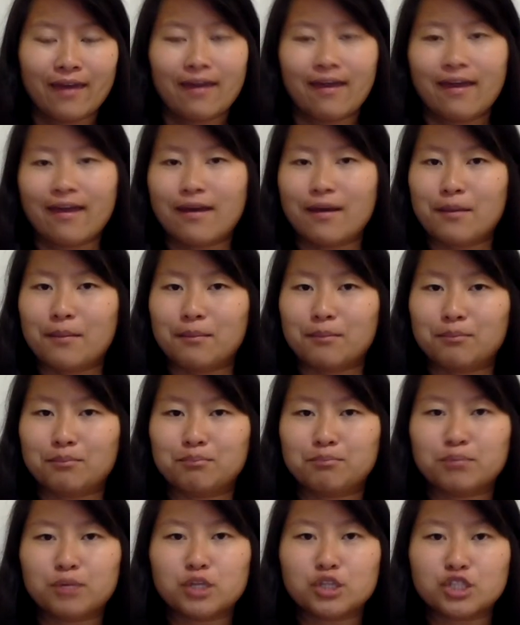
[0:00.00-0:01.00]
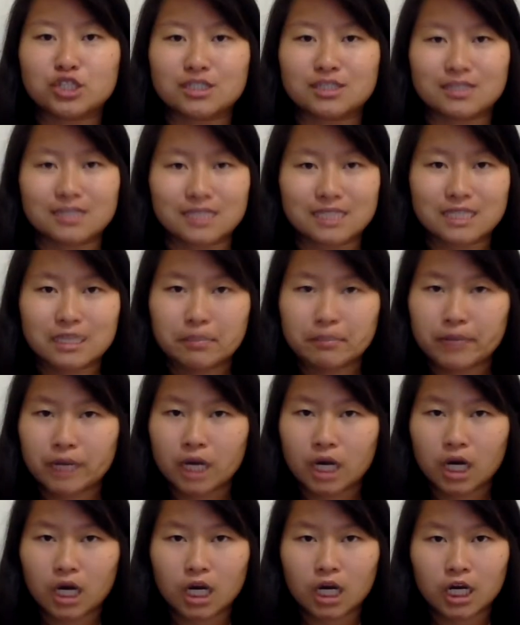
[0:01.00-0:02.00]
and purchase a SIM
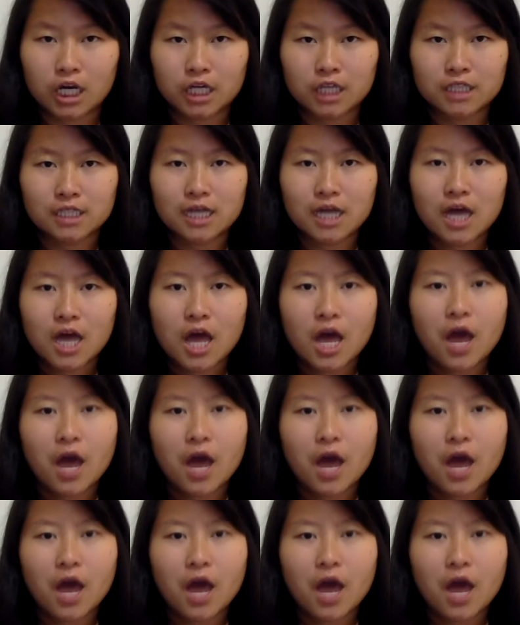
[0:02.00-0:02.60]
card,